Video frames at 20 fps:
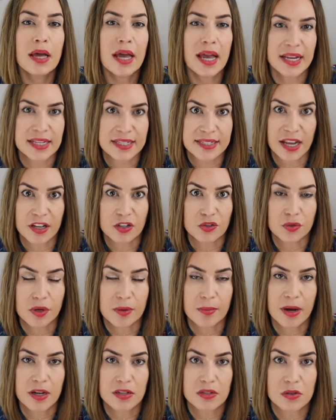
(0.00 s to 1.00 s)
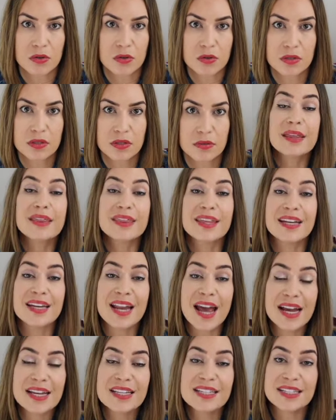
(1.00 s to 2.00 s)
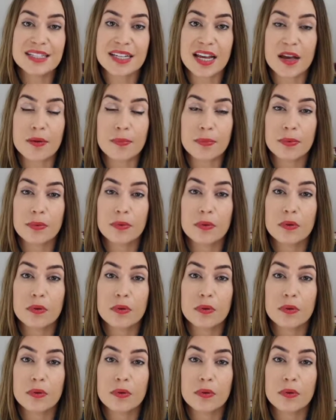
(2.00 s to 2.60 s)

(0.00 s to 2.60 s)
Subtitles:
accessory muscles. The next tip